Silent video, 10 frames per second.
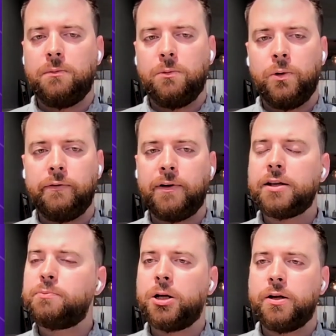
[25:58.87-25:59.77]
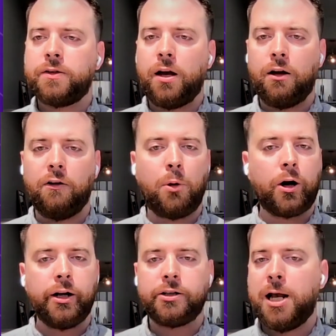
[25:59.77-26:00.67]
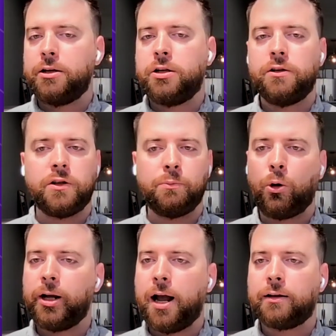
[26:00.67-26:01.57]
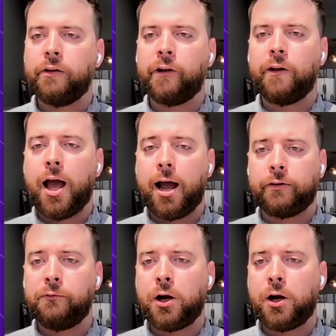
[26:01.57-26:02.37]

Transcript: We invest because of market expansion, supporting active